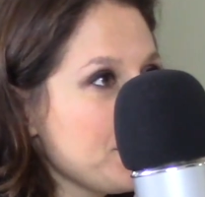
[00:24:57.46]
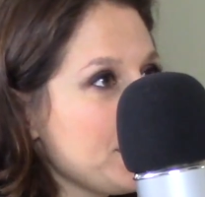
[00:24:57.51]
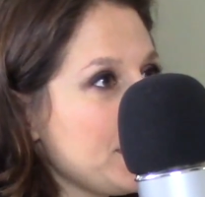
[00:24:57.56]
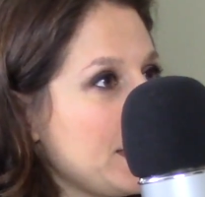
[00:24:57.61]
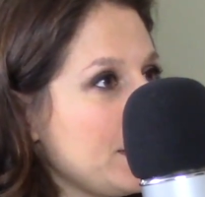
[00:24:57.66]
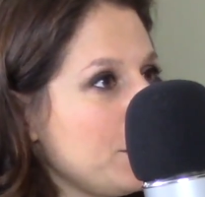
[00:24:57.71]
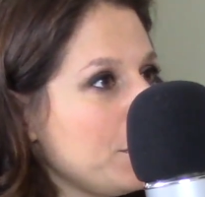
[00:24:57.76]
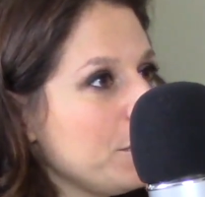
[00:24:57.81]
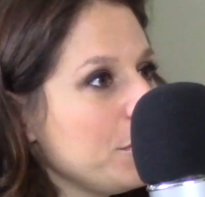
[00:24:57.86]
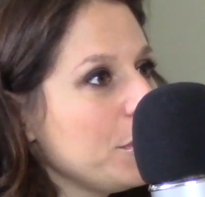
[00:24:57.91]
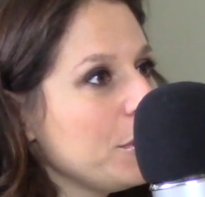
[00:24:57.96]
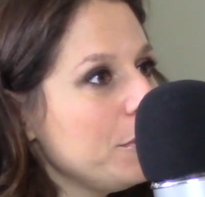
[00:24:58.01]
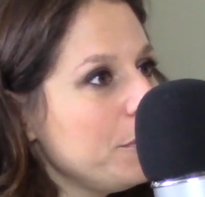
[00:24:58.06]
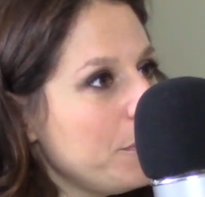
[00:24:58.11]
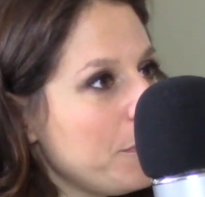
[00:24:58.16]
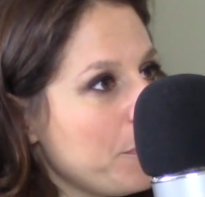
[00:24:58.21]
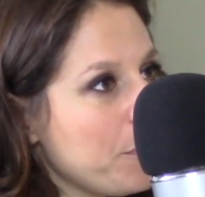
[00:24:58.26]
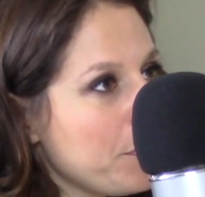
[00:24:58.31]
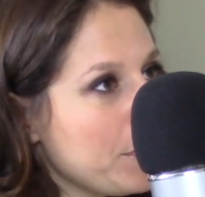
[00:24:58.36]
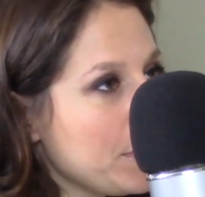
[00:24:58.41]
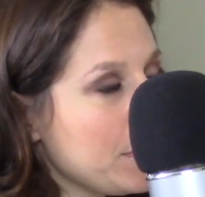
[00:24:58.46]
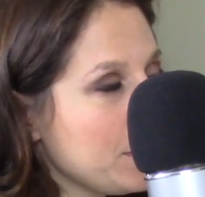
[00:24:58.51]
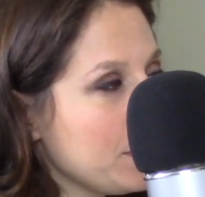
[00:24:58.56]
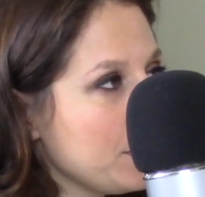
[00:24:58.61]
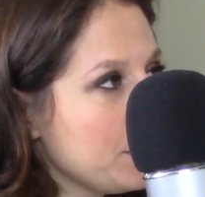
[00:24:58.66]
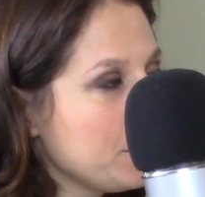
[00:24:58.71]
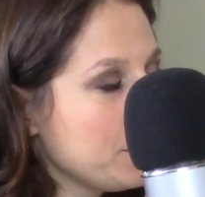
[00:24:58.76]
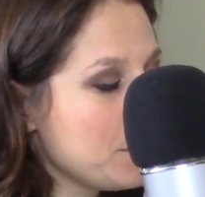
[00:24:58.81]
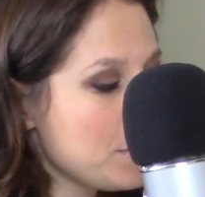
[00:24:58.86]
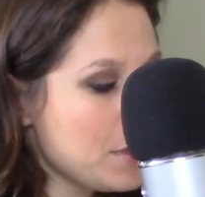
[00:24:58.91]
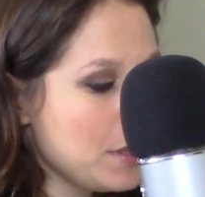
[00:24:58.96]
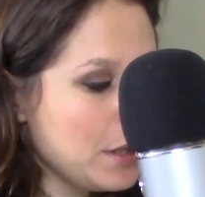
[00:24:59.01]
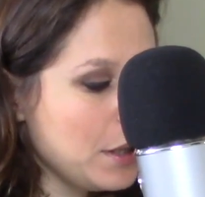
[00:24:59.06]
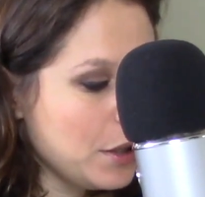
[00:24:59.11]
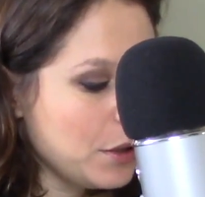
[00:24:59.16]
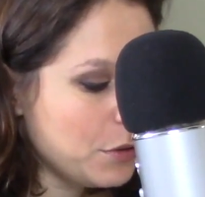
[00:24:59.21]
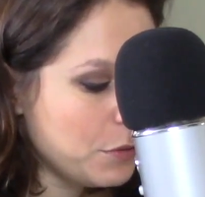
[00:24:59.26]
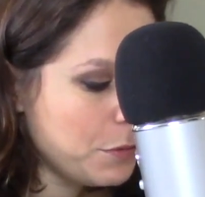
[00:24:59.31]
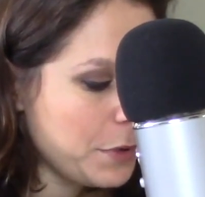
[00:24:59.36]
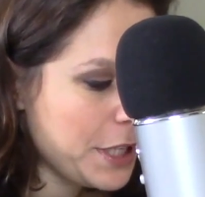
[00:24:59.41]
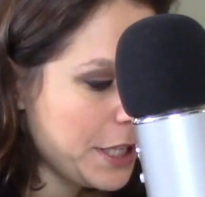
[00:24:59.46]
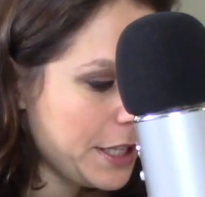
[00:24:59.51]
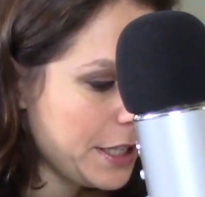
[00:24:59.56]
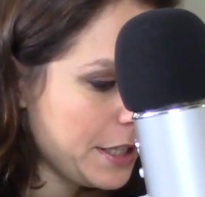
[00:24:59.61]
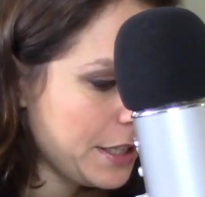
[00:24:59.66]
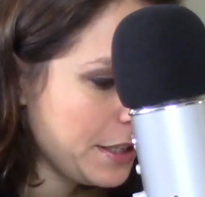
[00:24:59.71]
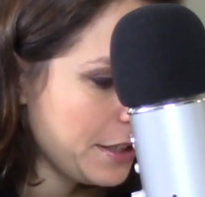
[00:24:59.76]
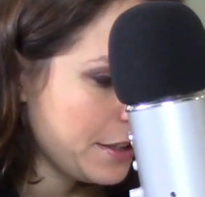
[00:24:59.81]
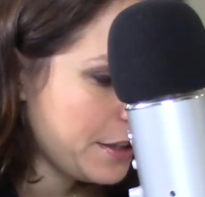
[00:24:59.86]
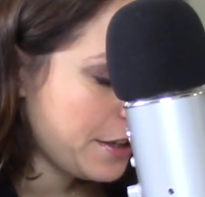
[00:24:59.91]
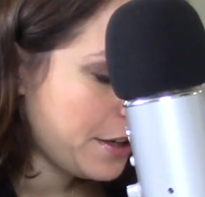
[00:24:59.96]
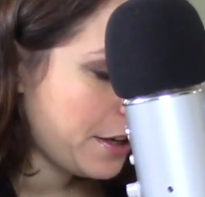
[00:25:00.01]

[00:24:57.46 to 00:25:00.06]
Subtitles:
is that I don't know. We've